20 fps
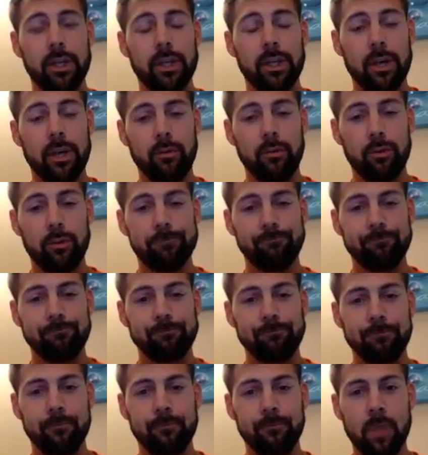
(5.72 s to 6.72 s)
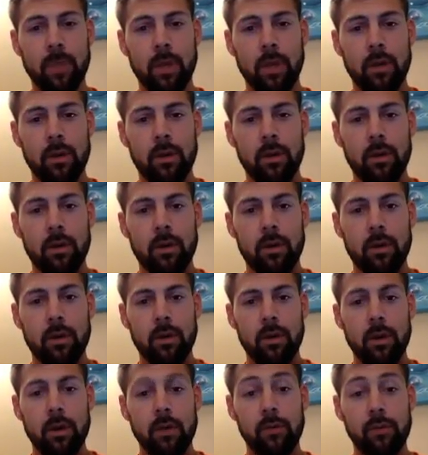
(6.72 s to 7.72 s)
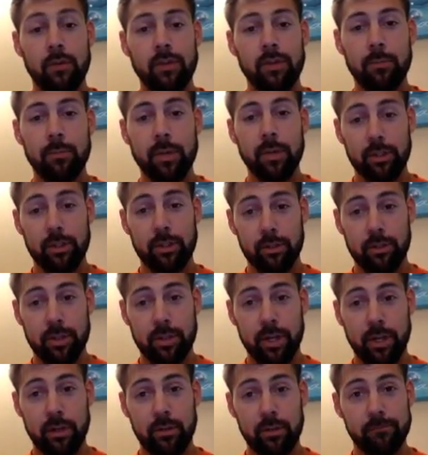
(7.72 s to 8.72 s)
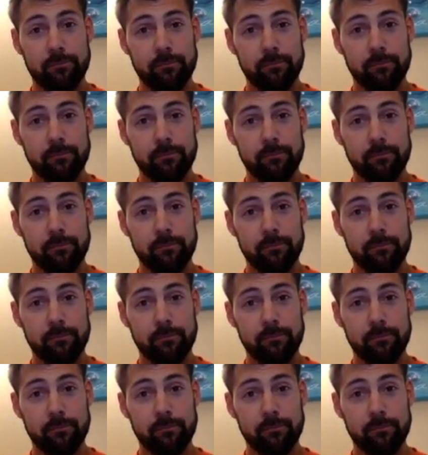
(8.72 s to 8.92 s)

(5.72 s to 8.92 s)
endeavor. If you see the pictures here,